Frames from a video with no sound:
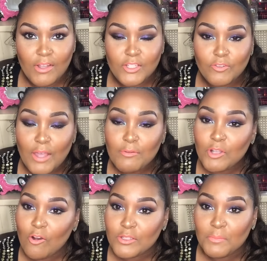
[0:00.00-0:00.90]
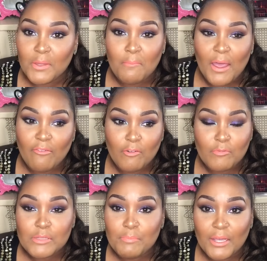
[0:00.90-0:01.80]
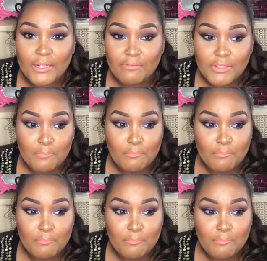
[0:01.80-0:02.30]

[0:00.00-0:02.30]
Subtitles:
So that was awesome. And the bathroom was big enough to